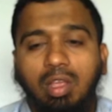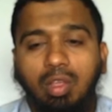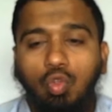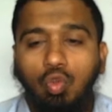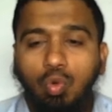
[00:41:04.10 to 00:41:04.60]

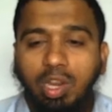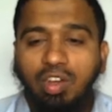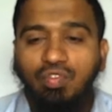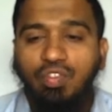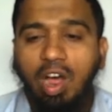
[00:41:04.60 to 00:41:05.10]

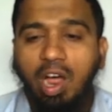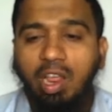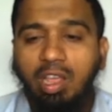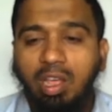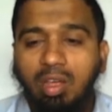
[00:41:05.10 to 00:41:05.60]
unit
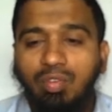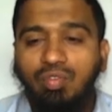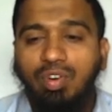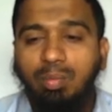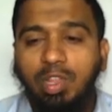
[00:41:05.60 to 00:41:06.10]
5
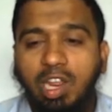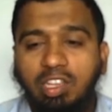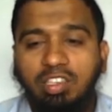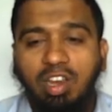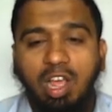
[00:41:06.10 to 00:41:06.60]
from the
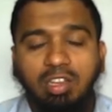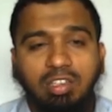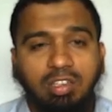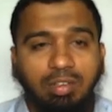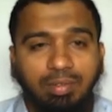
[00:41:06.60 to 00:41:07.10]
next
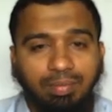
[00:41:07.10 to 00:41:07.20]
class.